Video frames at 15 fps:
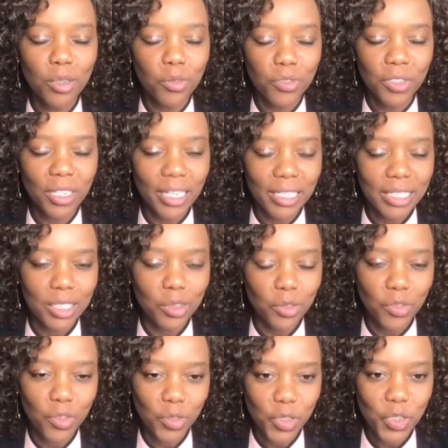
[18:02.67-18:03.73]
you guys in the
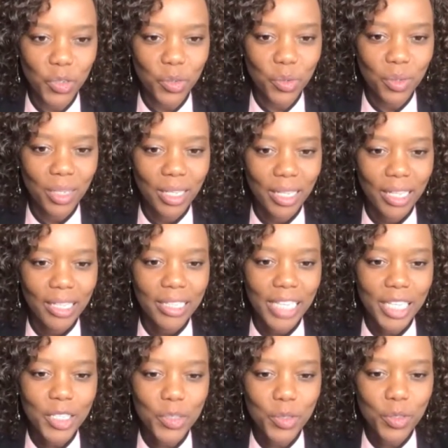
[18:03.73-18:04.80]
future.
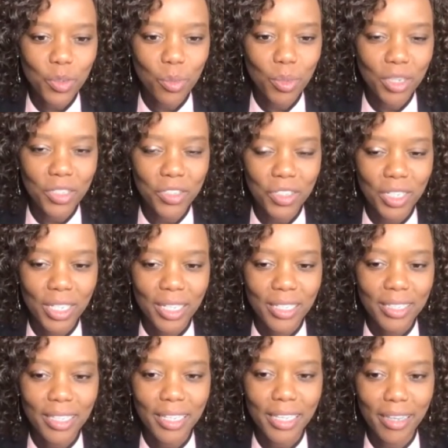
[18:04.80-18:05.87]
Thank you so much.
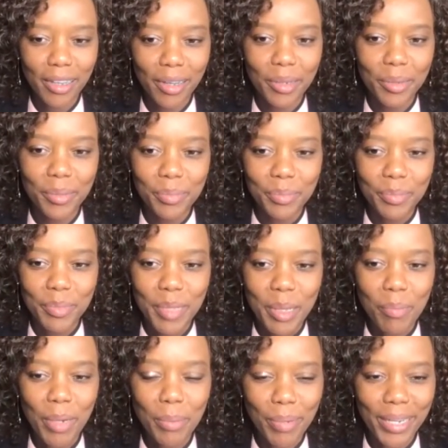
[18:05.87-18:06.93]
Take care.
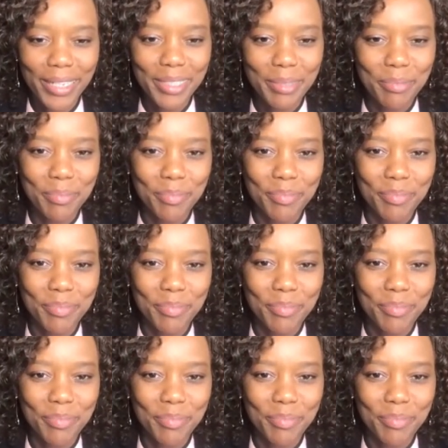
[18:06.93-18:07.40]
Bye-bye.